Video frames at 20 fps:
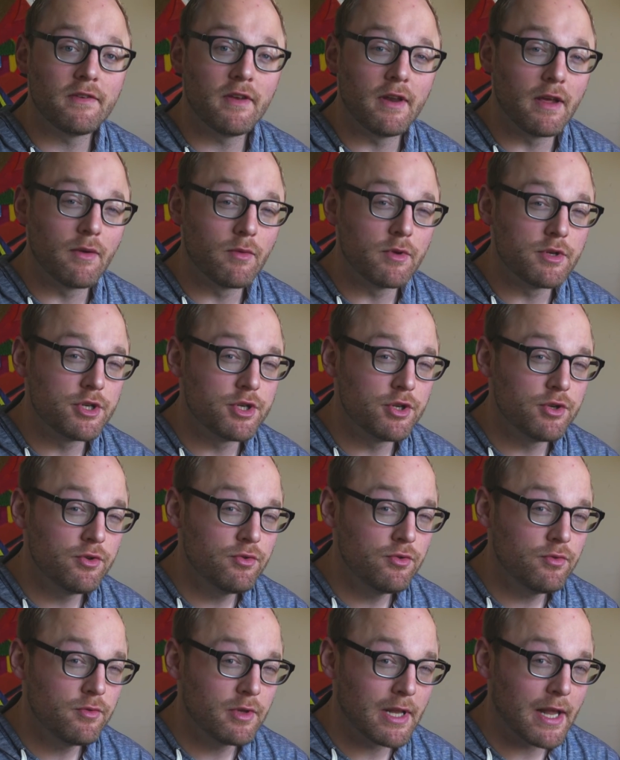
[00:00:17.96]
City. Would
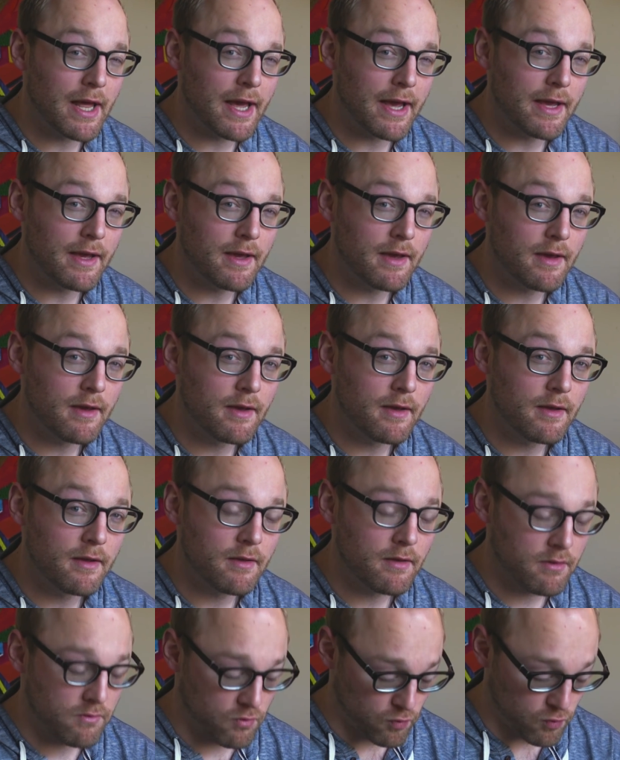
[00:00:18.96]
you like
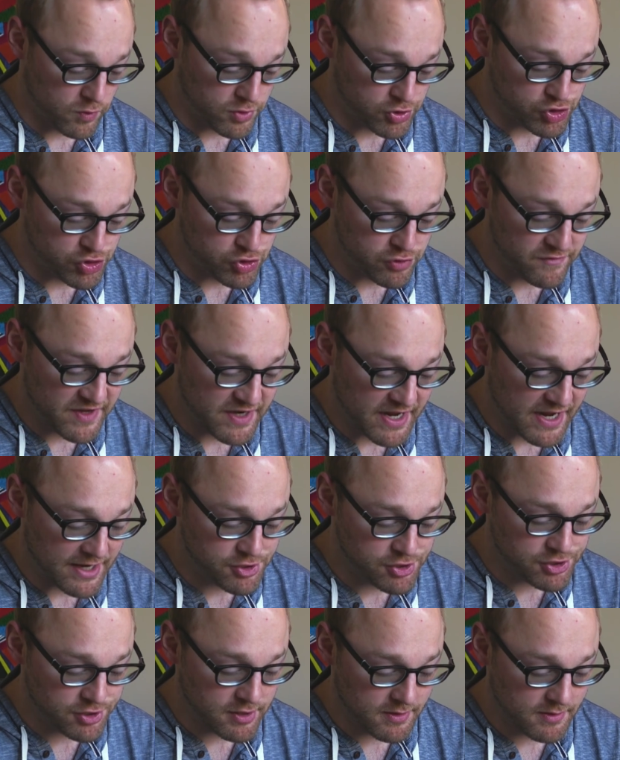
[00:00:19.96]

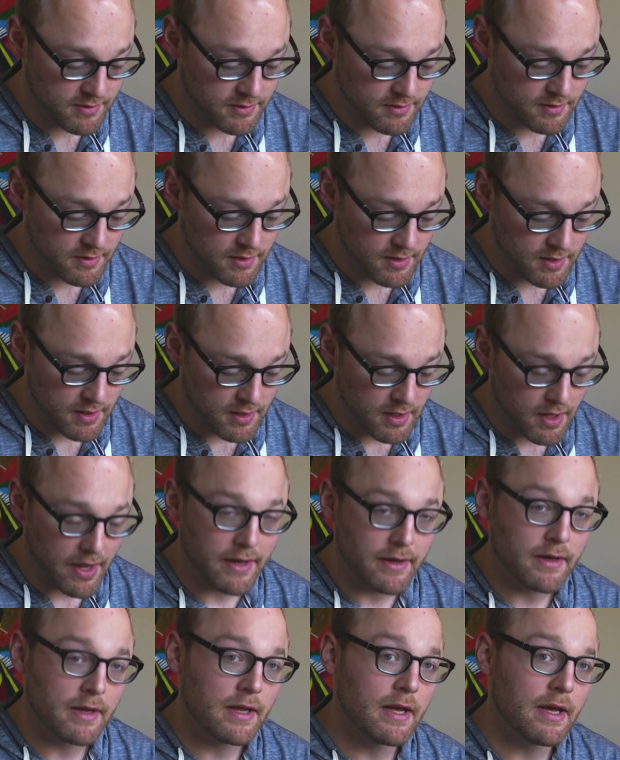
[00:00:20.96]
rejuvenation
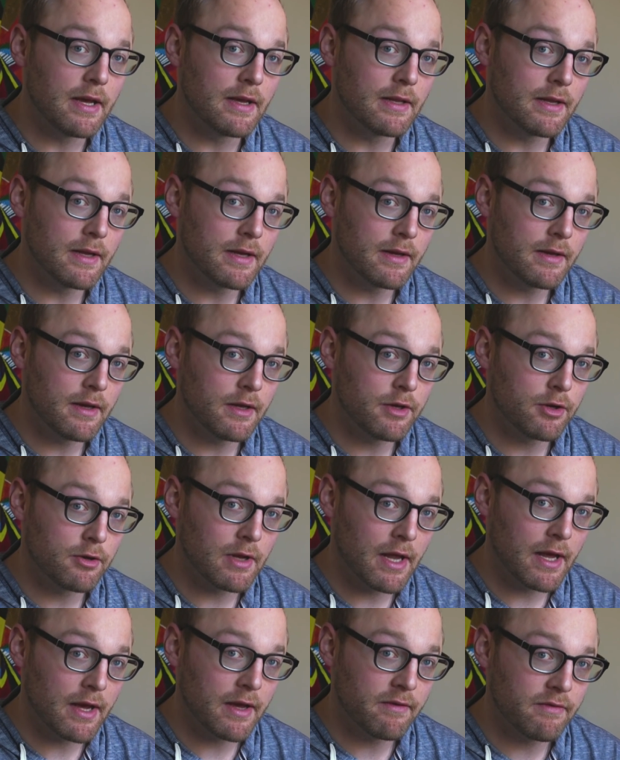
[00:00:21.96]
and healing in your
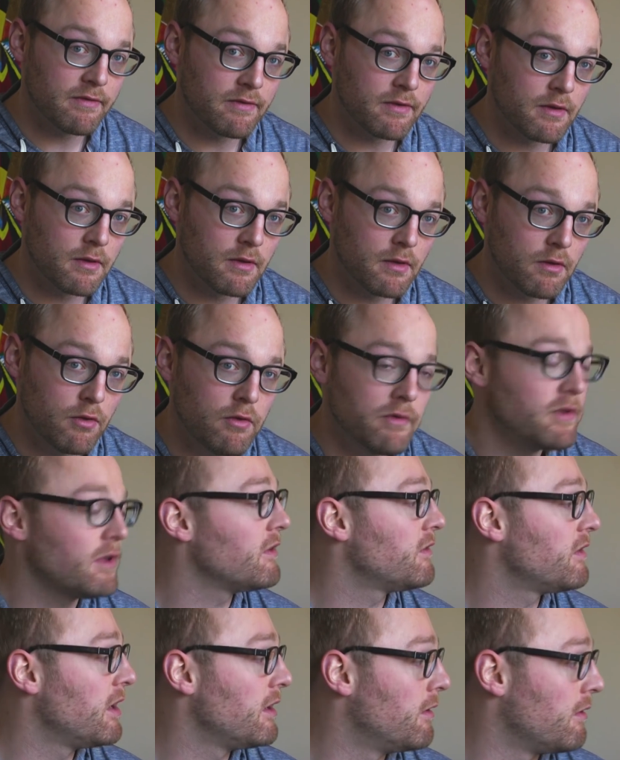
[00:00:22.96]
life? Who's going
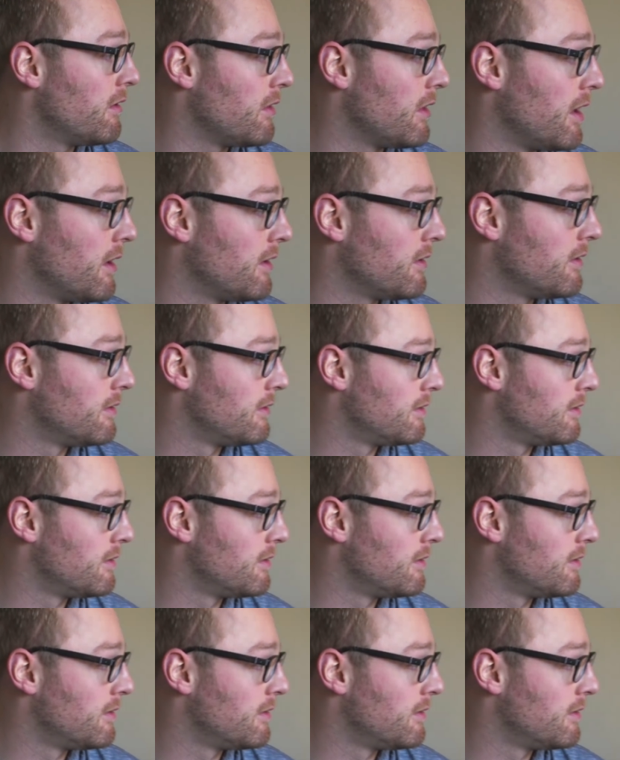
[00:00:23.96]
to say no to that?